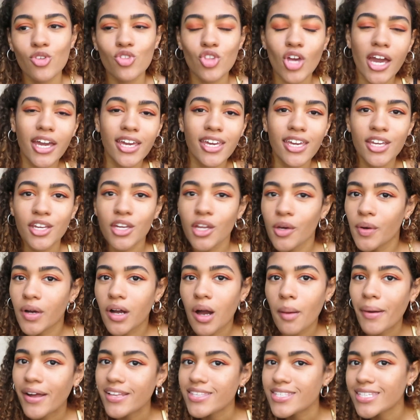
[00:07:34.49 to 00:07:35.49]
Jacquie and Noah
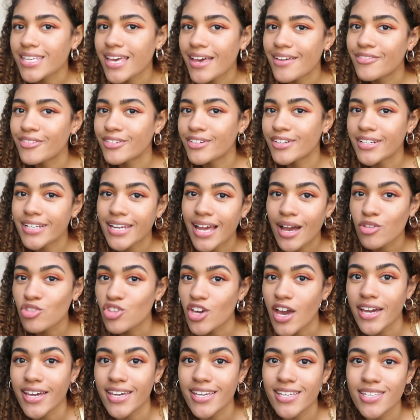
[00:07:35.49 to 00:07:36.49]
got back together, and now
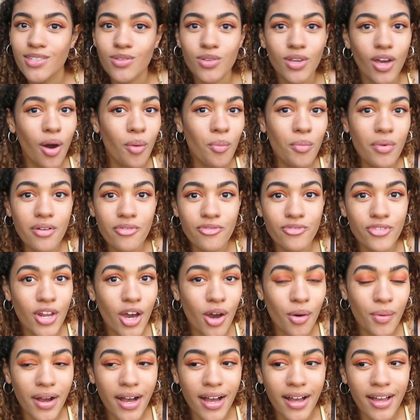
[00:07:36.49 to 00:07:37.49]
Jacquie's gone with
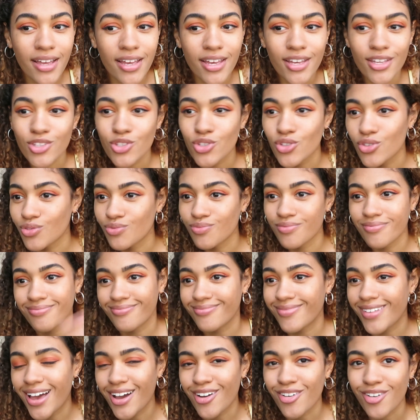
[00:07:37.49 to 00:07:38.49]
Noah
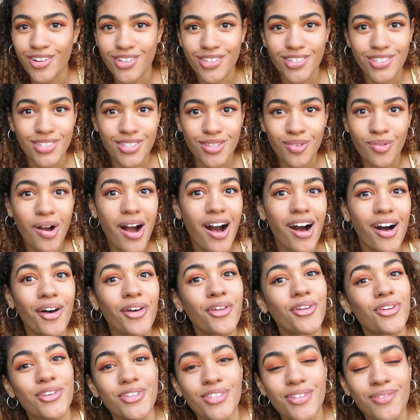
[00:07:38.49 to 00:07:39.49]
across the world or